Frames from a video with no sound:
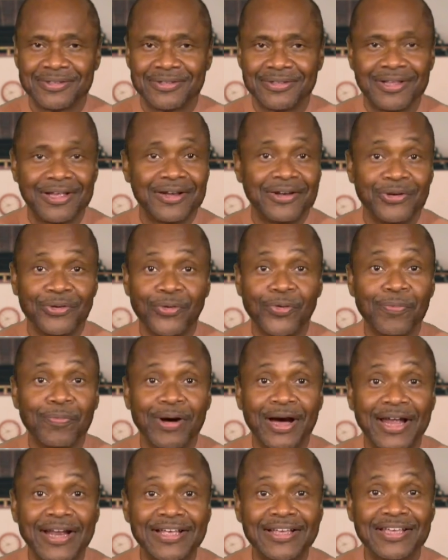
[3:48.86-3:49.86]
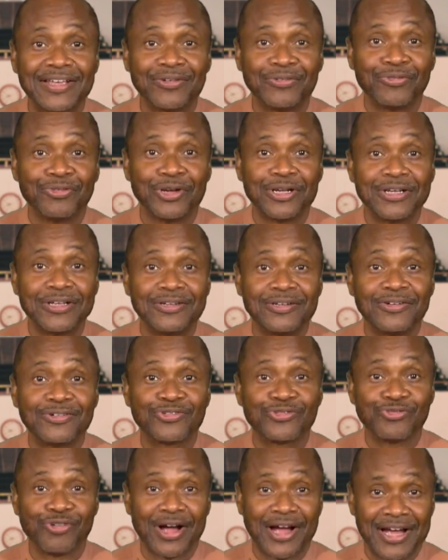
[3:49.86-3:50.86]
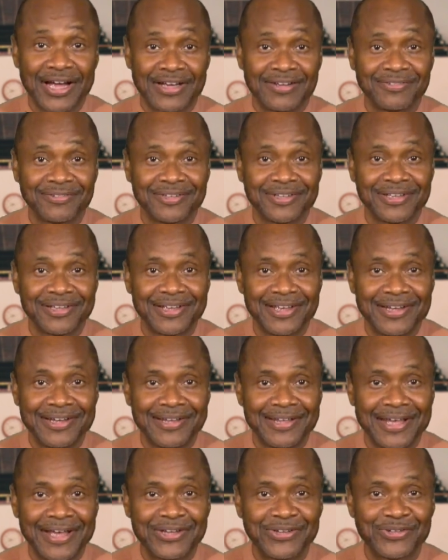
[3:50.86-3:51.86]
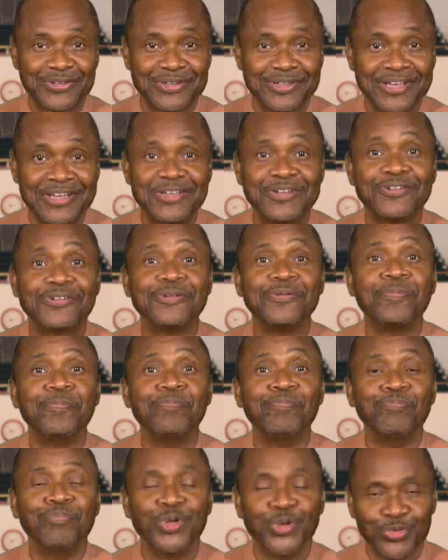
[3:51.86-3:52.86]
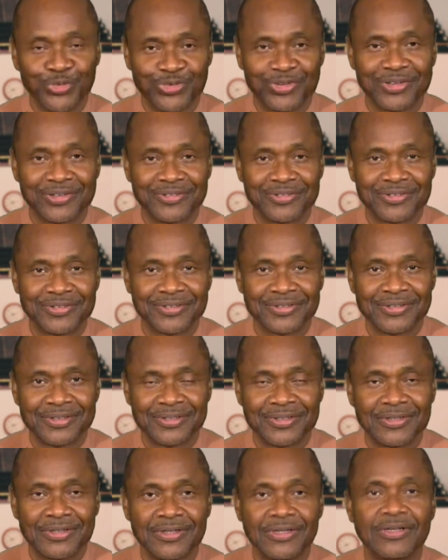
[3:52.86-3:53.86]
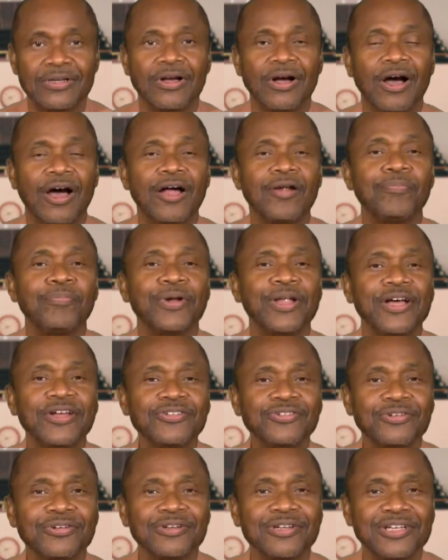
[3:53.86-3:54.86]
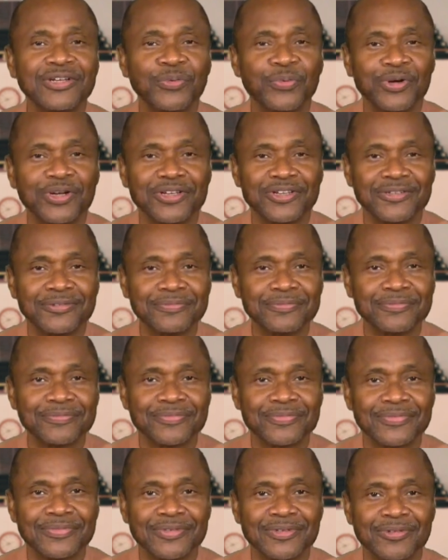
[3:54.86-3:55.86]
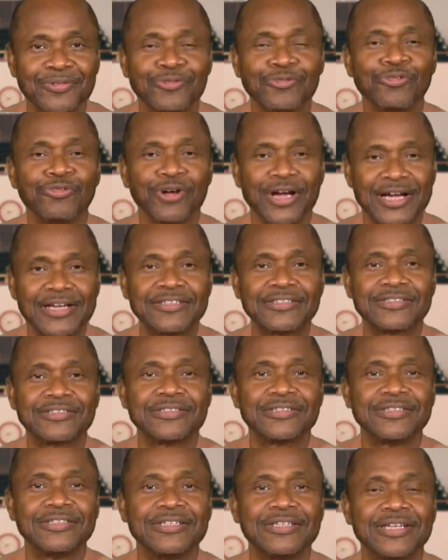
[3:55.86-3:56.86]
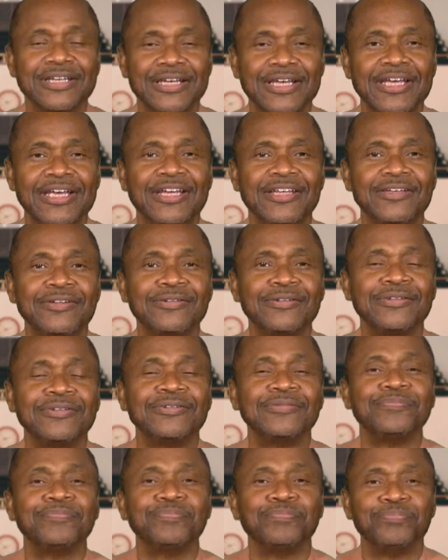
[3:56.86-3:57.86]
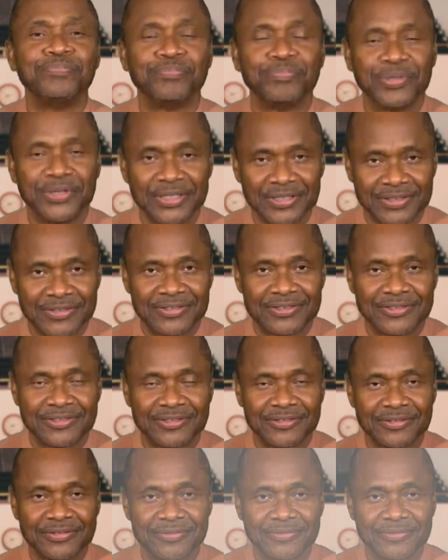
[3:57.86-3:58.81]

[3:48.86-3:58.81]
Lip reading: that nobody can really describe, and that's his music. God bless you, Lee Williams. Rest in peace.